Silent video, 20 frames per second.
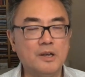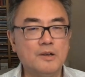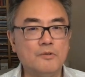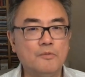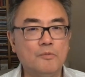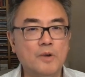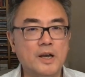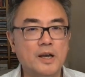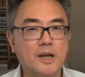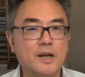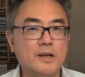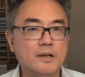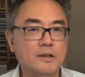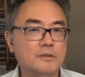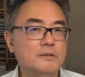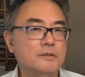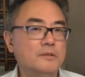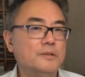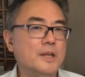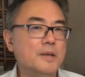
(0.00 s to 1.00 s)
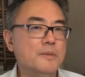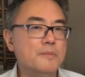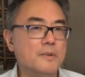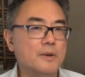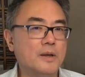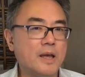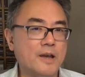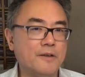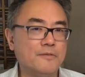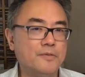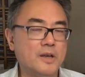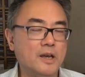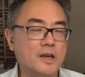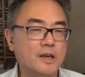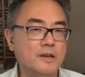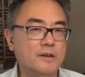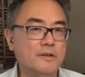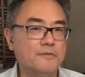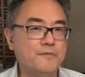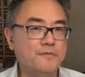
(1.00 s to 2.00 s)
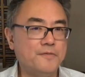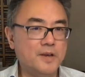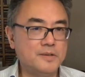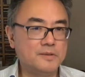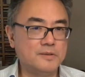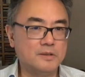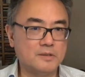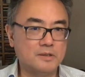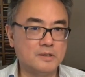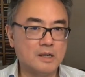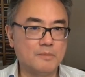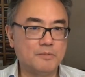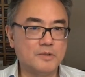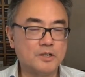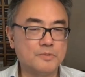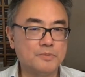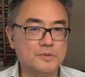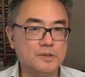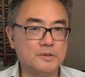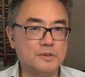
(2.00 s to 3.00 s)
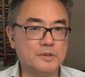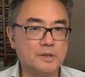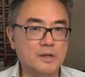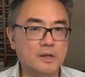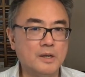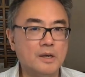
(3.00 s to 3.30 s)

where they have their fixed establishment.